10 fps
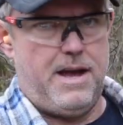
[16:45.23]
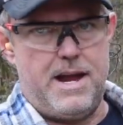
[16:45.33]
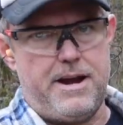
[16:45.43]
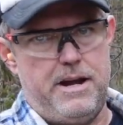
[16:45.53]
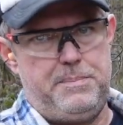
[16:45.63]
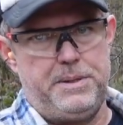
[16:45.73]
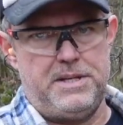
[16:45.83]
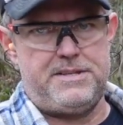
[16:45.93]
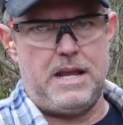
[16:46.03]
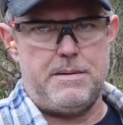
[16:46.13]
I kind of put
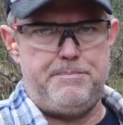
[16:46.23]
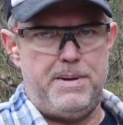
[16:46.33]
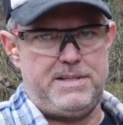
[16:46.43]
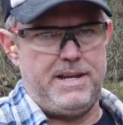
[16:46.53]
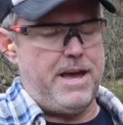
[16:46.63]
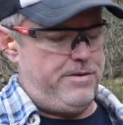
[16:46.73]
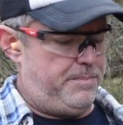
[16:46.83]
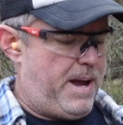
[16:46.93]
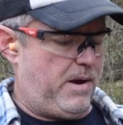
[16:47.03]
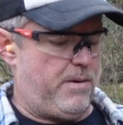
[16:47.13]
this thing together
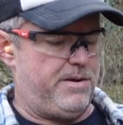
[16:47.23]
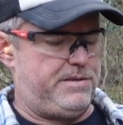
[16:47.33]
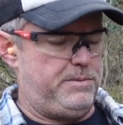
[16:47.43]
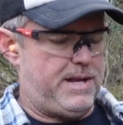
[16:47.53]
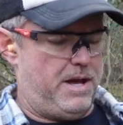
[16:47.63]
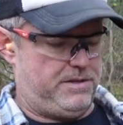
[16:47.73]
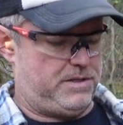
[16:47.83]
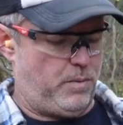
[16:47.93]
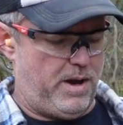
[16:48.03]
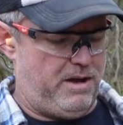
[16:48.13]
back around
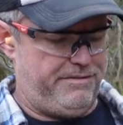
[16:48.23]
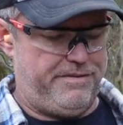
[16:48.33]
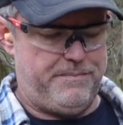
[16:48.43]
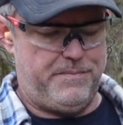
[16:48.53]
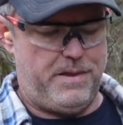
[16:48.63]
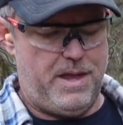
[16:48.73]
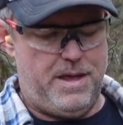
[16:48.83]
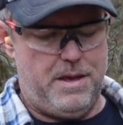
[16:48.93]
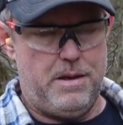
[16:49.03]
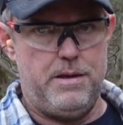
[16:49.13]
2012,
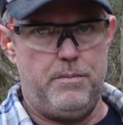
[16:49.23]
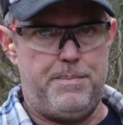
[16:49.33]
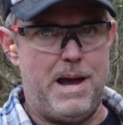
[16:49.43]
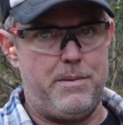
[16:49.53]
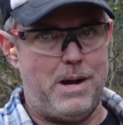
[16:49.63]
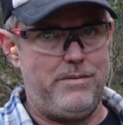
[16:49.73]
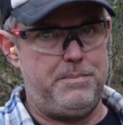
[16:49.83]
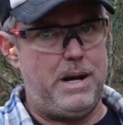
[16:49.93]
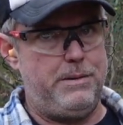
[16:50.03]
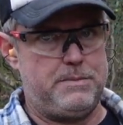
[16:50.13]
back when
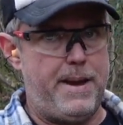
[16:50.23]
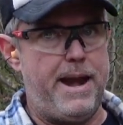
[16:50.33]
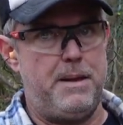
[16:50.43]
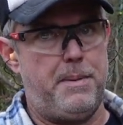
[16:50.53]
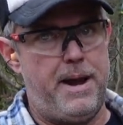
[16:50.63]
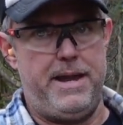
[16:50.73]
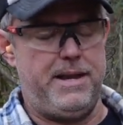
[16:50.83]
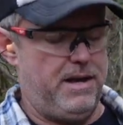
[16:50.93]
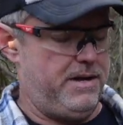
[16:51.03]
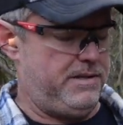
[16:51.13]
everybody was panic buying
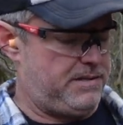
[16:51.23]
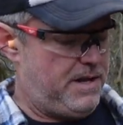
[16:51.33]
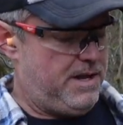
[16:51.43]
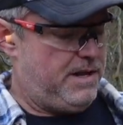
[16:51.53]
guns.